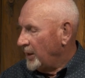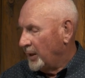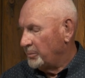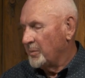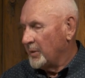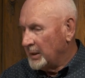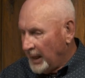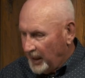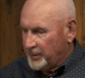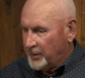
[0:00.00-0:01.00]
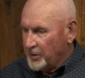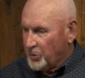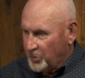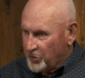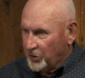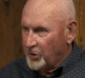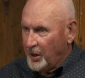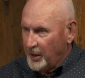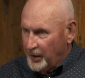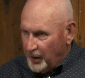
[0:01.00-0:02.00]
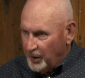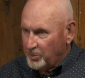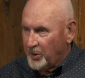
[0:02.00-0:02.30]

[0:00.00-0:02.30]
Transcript: that, yeah, this was a good idea.